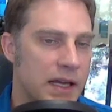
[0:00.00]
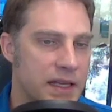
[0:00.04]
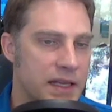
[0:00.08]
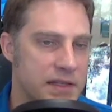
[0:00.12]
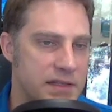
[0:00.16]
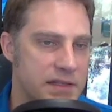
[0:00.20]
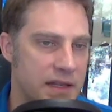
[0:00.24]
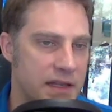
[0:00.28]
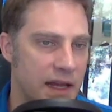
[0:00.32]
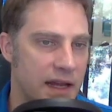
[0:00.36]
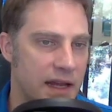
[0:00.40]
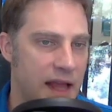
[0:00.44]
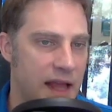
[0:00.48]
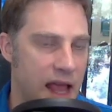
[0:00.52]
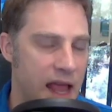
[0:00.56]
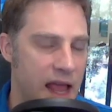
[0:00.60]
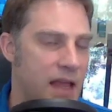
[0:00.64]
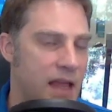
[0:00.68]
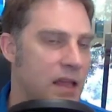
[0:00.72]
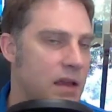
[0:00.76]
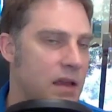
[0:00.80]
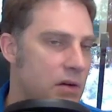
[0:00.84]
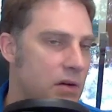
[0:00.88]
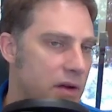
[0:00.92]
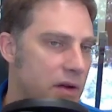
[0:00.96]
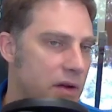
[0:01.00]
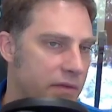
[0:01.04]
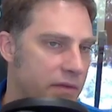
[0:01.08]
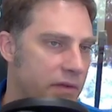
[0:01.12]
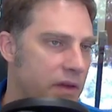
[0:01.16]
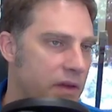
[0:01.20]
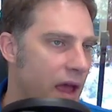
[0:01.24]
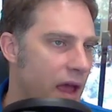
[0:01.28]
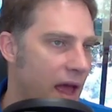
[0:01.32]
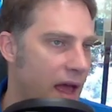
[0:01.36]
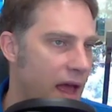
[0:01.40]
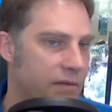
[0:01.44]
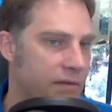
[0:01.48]
is saying, hey,
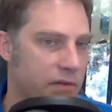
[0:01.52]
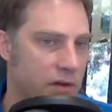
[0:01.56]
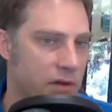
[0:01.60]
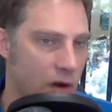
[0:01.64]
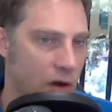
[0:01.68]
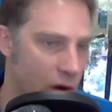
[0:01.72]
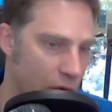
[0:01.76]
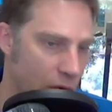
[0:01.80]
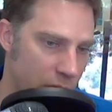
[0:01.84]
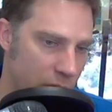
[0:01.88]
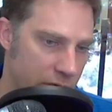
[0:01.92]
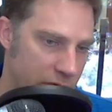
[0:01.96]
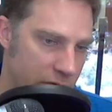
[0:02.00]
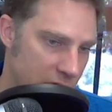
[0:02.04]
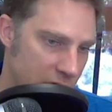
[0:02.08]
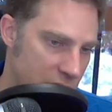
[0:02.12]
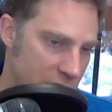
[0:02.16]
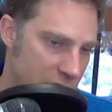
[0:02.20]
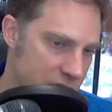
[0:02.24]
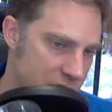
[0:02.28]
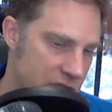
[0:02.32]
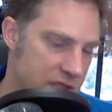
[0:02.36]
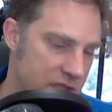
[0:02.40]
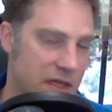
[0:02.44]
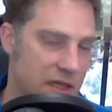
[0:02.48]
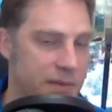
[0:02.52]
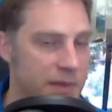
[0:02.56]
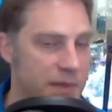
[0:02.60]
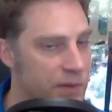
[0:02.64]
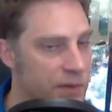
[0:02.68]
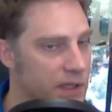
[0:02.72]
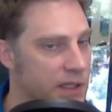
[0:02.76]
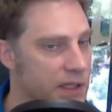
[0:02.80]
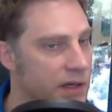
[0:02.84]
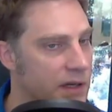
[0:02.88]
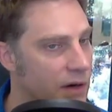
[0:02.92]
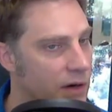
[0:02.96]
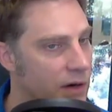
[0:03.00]
if you have no reviews, it's going to
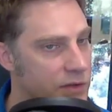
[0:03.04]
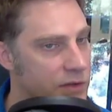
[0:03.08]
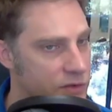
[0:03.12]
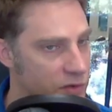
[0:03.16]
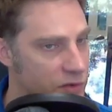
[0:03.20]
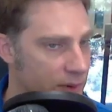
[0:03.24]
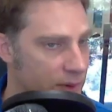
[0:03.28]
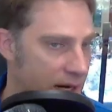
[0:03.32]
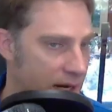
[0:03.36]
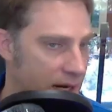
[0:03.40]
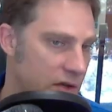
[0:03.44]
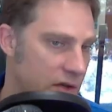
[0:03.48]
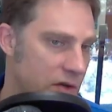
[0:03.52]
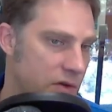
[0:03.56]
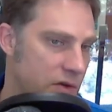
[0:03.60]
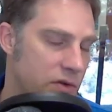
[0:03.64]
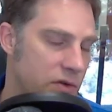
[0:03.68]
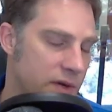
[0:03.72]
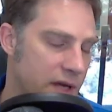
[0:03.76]
be really hard to rank you.